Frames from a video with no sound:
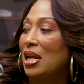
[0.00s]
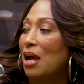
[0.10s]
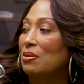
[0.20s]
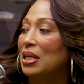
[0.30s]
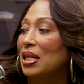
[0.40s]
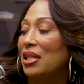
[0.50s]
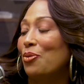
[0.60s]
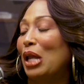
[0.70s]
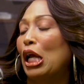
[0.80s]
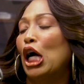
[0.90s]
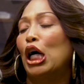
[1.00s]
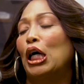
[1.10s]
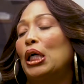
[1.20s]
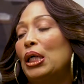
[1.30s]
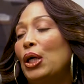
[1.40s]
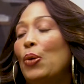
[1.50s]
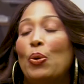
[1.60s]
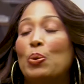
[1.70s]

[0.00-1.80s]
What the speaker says: And I was like, yeah. They were like, well,